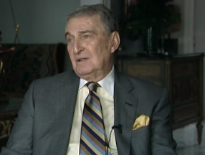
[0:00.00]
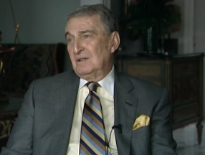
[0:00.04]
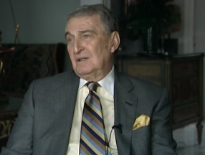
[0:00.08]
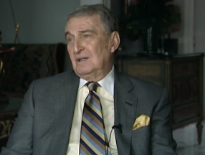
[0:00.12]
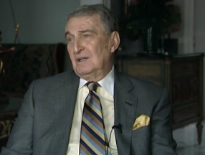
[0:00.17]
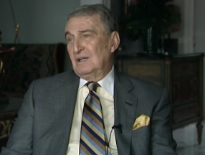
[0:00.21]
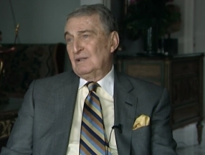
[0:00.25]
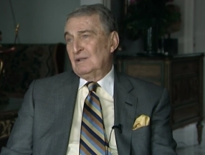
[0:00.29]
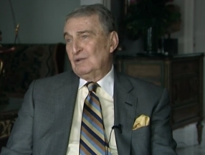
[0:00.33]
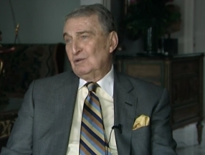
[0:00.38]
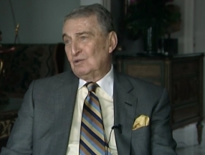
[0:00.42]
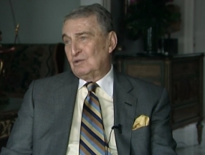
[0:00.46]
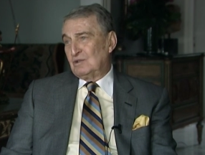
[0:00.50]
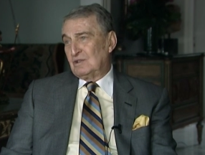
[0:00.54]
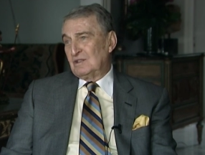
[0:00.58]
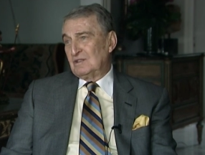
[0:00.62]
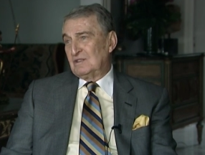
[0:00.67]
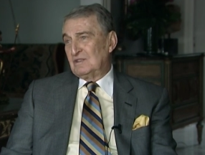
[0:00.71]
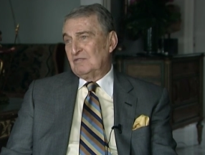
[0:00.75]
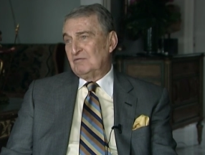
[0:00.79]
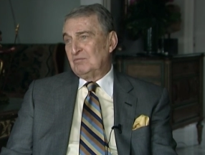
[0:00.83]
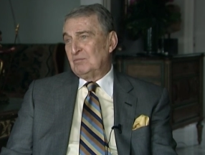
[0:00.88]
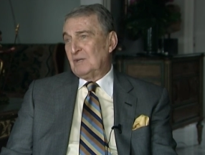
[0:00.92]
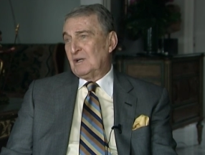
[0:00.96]
and
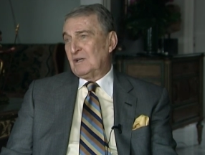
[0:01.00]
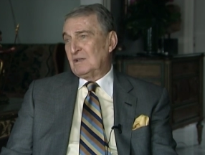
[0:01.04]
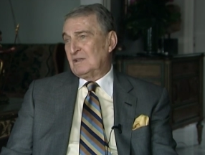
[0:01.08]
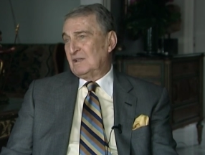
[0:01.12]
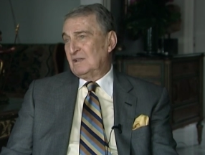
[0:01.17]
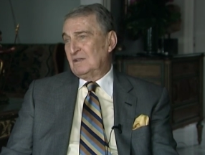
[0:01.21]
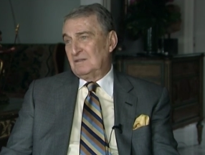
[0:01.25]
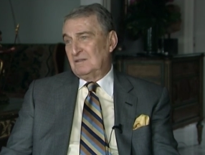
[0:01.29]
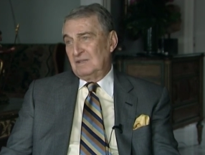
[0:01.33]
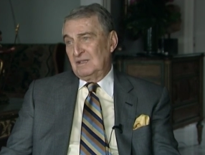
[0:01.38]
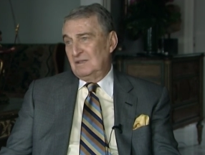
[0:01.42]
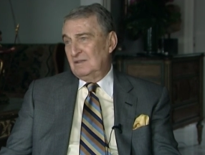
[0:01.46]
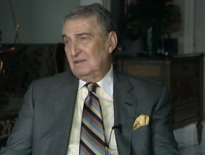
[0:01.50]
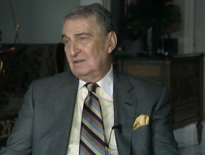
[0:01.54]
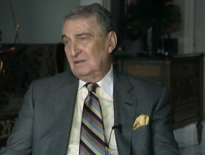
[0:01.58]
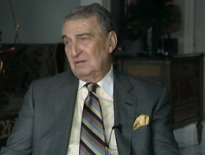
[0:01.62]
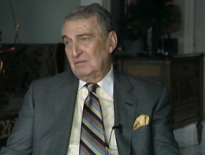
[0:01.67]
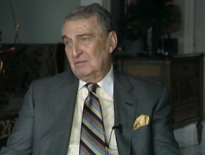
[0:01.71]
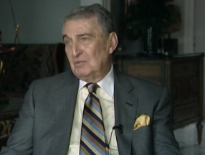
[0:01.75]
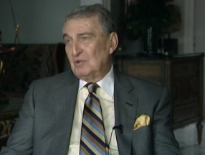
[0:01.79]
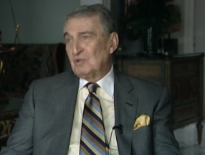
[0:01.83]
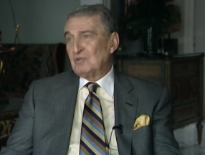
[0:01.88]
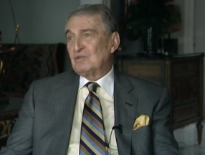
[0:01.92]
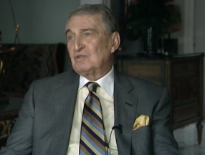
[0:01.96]
lucrative market
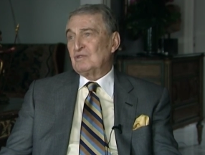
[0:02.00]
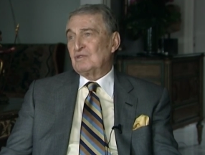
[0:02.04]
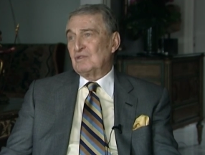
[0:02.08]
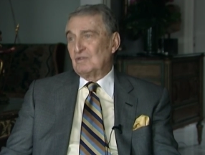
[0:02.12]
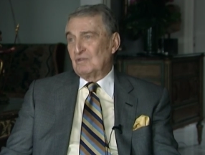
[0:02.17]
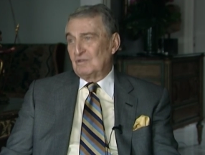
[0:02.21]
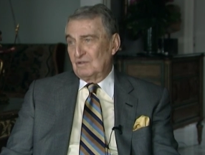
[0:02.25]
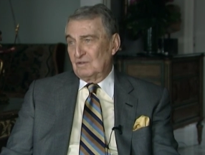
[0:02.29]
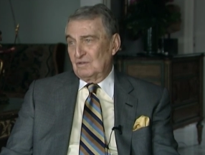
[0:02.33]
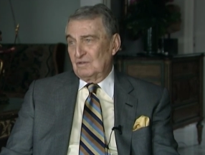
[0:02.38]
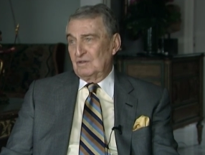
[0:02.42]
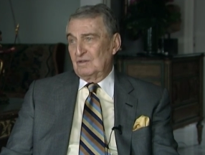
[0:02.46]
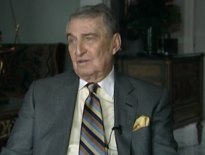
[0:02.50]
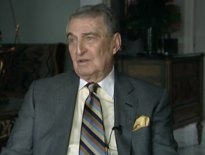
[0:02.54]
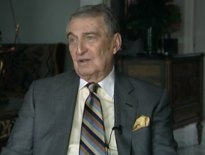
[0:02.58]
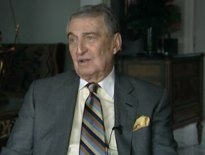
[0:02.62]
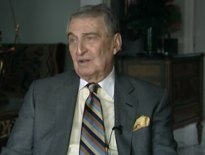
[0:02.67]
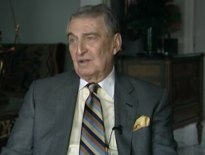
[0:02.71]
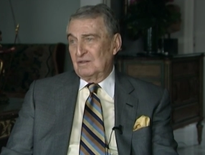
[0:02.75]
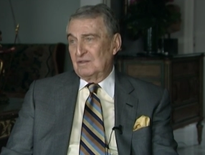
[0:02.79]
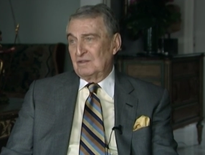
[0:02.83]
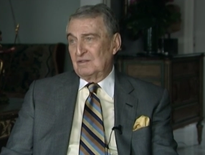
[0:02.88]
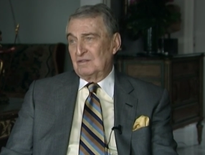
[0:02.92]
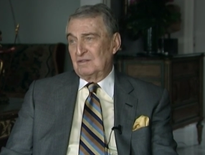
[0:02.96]
than most
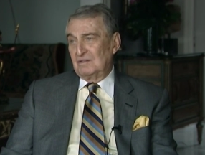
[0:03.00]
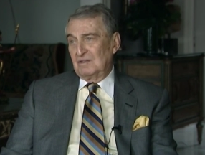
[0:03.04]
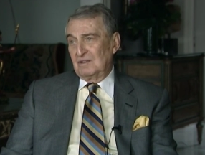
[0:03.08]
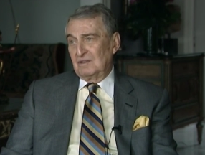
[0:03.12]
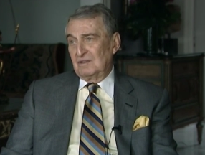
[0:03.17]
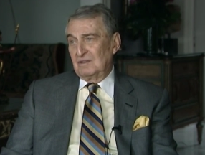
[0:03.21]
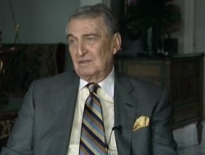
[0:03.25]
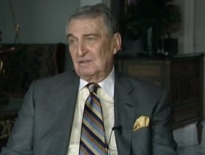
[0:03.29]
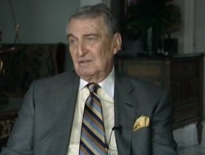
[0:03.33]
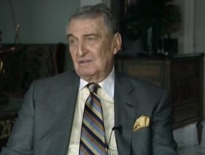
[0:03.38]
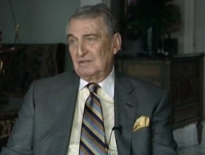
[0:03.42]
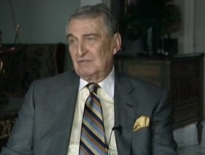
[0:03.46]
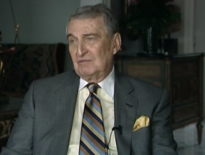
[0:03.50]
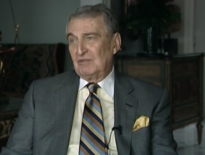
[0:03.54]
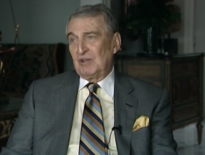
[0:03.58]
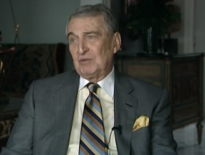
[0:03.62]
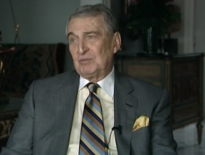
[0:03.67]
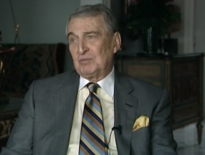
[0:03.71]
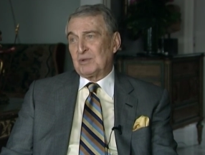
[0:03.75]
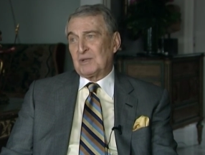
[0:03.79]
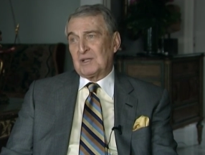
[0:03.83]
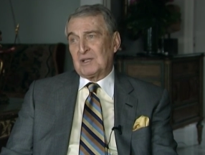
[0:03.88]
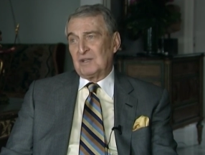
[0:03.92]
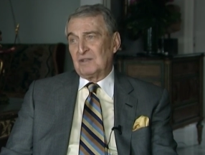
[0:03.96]
other
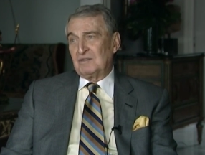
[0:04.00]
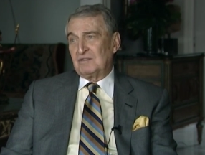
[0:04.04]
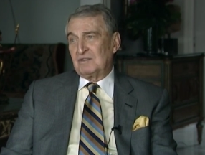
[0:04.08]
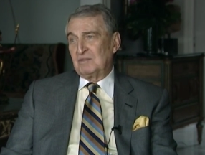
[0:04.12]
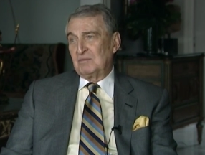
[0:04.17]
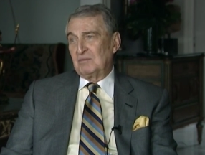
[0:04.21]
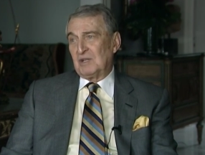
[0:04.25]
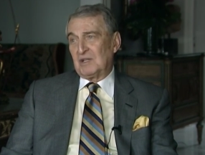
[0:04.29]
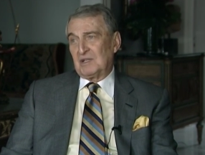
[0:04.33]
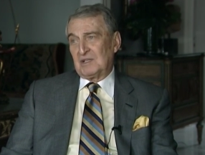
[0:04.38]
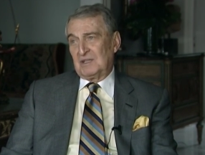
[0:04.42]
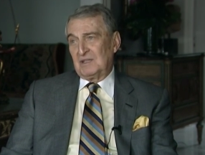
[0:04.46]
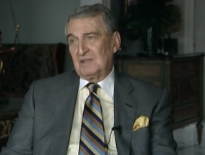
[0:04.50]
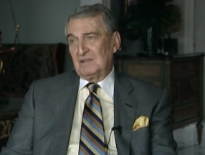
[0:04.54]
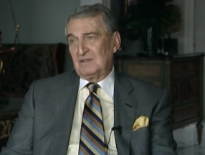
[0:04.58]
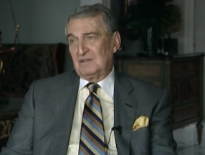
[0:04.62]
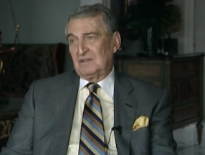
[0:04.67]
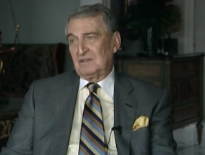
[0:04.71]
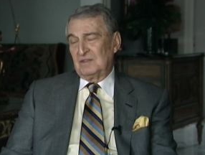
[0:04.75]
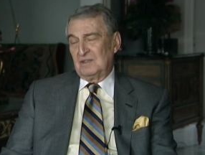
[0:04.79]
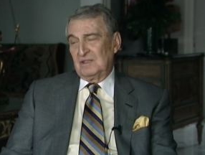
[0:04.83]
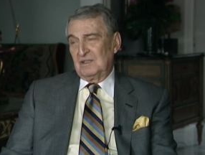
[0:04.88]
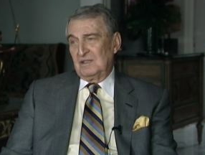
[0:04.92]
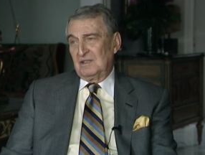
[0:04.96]
developed country
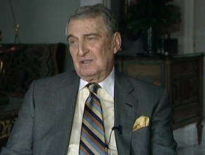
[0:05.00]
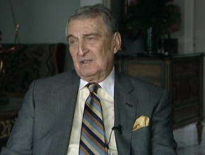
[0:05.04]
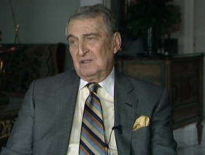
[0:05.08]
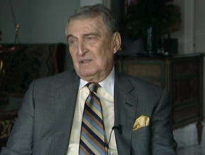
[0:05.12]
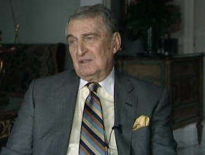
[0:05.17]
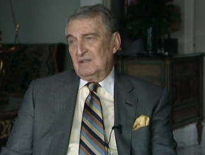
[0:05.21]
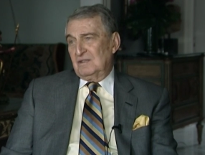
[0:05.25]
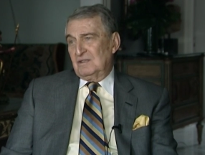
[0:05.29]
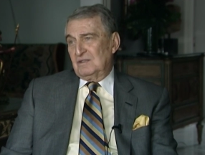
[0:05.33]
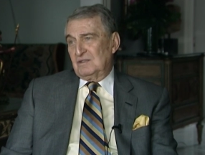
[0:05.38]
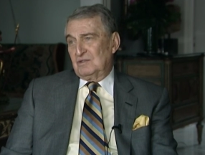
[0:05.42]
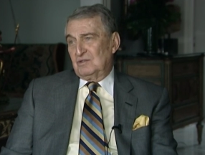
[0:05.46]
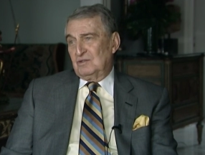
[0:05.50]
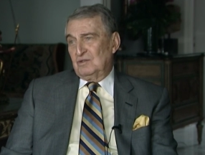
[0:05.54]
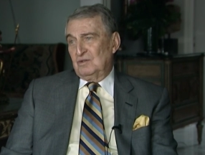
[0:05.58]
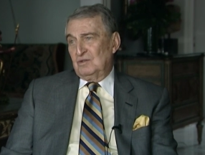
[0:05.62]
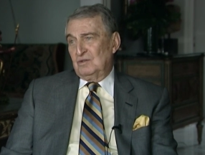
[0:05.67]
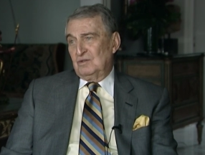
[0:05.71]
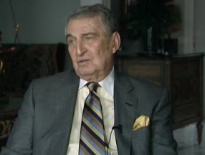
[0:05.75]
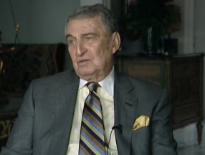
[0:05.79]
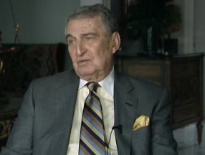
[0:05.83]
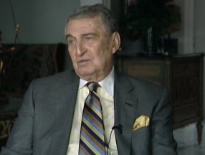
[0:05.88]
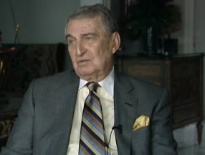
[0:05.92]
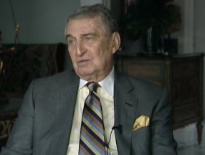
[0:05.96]
markets,
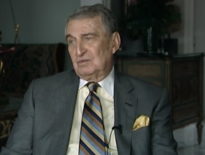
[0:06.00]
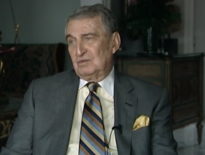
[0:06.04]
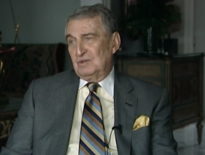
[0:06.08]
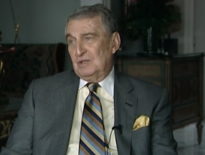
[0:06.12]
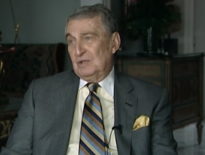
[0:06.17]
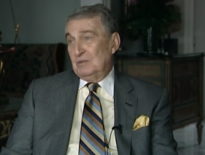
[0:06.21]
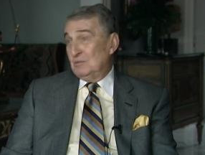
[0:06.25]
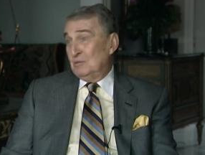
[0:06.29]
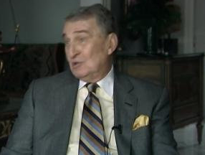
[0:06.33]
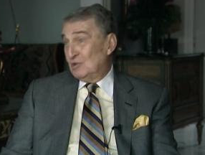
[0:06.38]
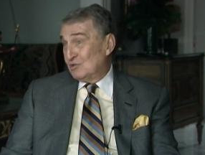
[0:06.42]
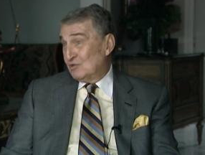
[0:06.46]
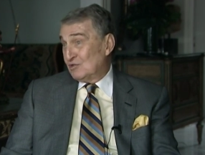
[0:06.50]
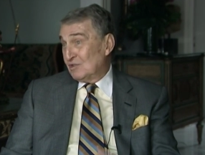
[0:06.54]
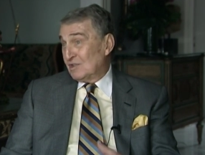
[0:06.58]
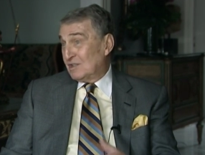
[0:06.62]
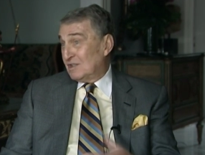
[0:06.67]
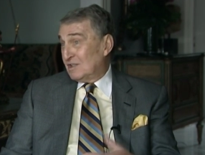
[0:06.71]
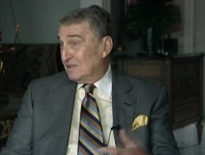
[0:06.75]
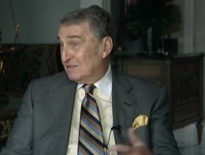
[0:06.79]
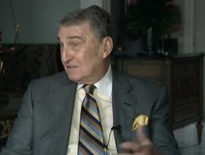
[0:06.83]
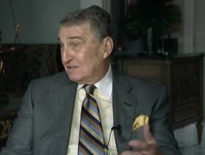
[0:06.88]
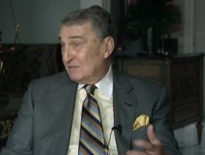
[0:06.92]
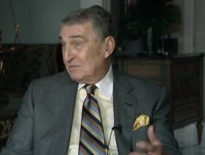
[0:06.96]
so emerging
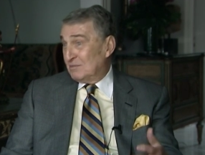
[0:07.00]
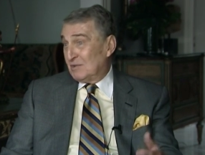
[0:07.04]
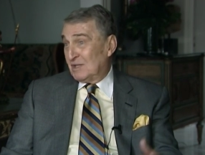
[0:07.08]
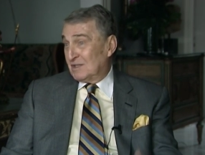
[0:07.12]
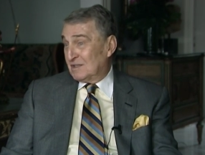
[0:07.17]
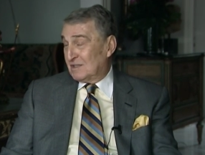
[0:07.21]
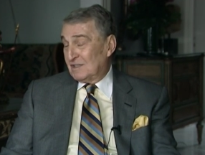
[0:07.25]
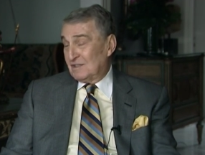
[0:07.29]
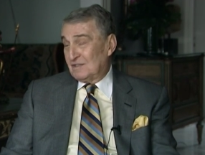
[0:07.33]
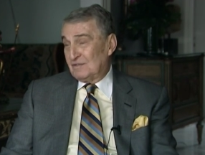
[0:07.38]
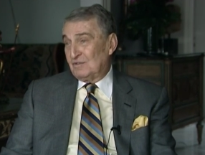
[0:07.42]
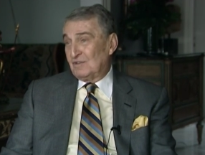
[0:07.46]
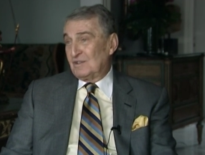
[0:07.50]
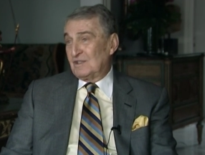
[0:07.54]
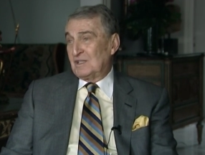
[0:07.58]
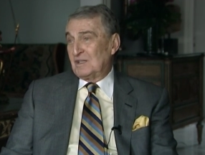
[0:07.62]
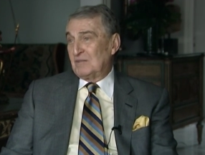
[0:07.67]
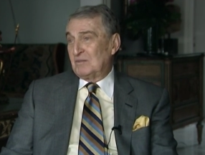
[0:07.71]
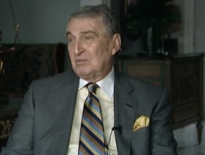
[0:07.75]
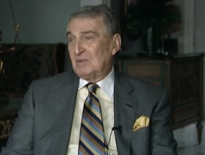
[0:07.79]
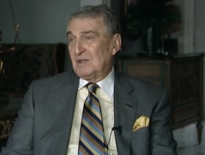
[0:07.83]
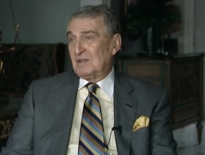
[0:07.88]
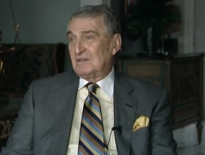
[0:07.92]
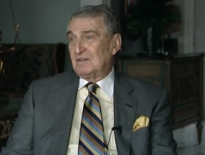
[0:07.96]
country markets for
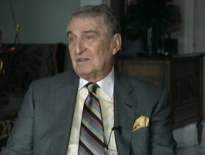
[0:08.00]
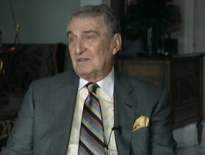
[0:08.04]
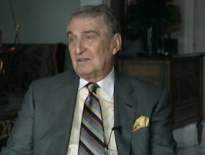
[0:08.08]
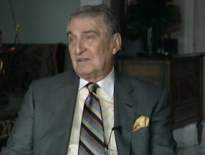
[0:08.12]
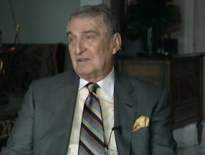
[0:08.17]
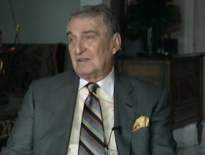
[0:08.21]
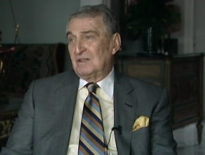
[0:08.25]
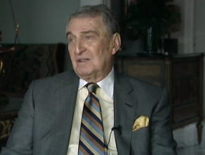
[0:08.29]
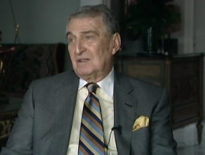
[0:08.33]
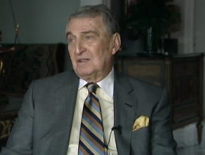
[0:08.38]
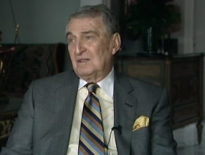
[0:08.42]
that matter.